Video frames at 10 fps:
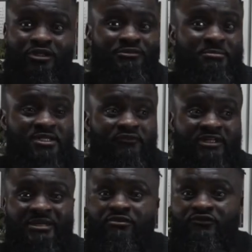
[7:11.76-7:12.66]
sometimes even
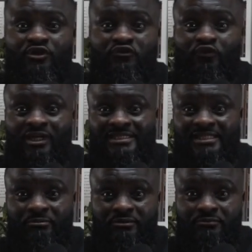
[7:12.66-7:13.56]
right before you fall
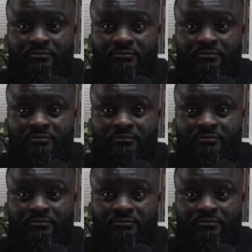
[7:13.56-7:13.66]
asleep,